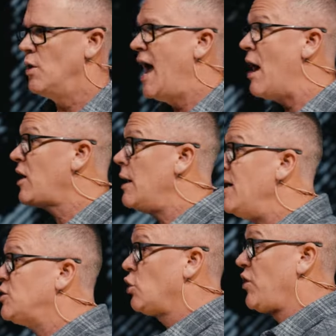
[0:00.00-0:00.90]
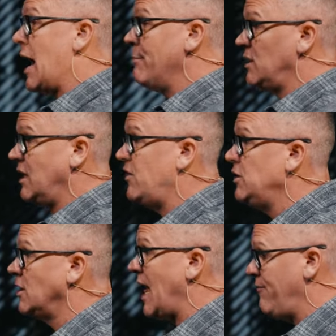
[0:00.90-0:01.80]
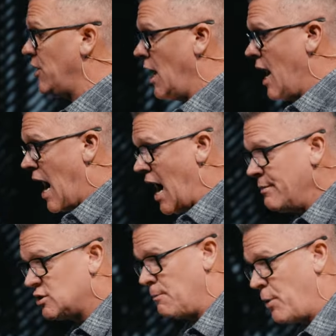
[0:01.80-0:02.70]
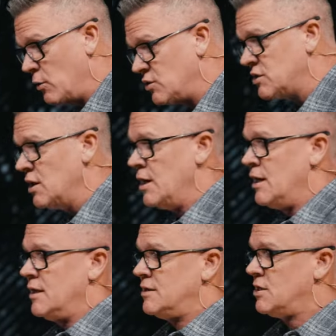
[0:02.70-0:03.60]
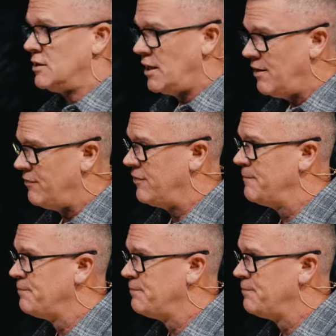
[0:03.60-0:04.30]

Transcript: How can I make sure that I'm living the life that I am supposed to live?